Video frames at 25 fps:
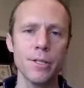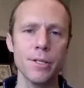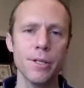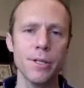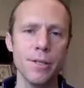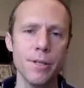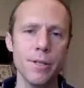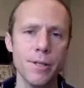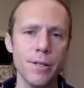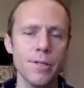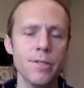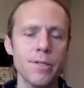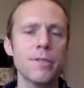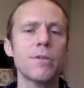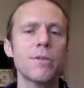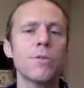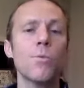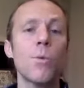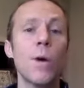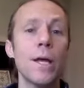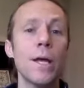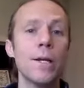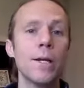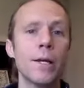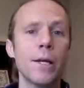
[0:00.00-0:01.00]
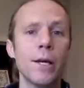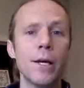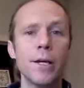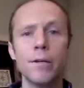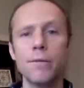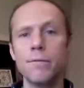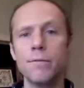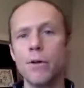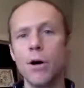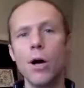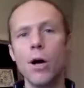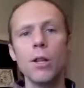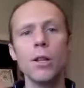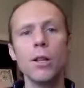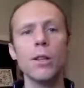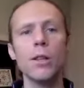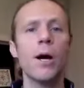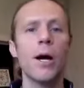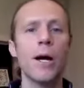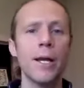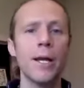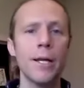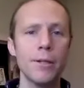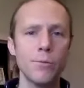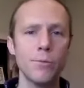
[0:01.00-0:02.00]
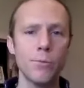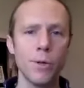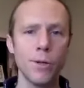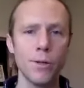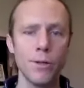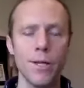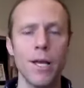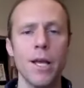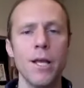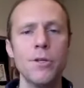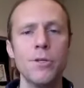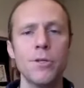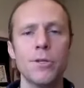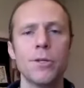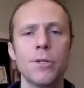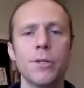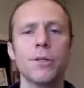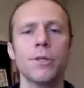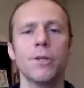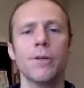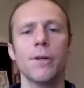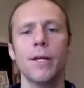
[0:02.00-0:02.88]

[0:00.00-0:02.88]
And then this is a way to kind of align with nature.